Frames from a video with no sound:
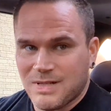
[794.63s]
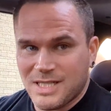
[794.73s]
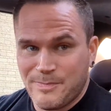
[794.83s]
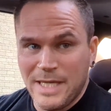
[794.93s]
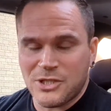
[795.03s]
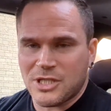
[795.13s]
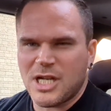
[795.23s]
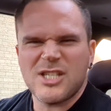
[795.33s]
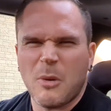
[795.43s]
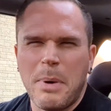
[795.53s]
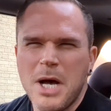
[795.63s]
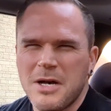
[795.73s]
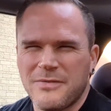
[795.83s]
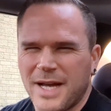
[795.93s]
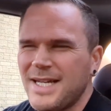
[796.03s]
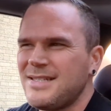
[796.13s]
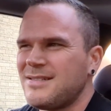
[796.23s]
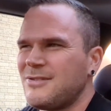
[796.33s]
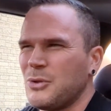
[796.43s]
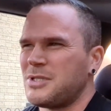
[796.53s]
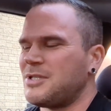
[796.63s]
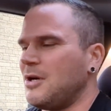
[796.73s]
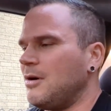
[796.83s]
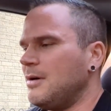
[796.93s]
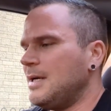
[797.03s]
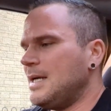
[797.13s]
Speechless. Like, it's not perfect, of course it's not,